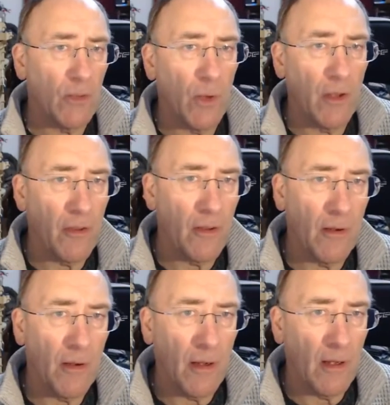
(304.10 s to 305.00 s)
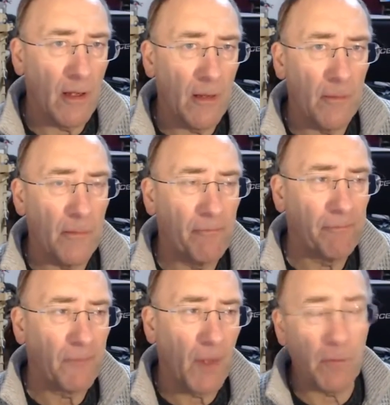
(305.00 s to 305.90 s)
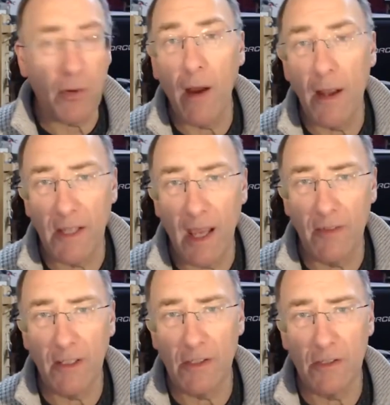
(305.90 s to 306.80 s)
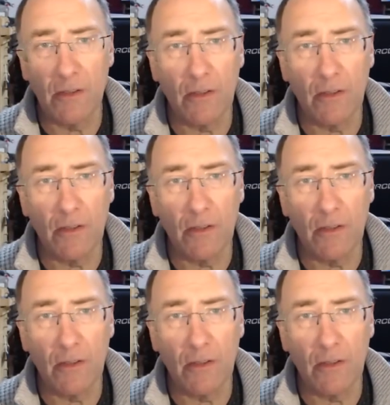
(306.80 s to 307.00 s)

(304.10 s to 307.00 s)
with prior to having to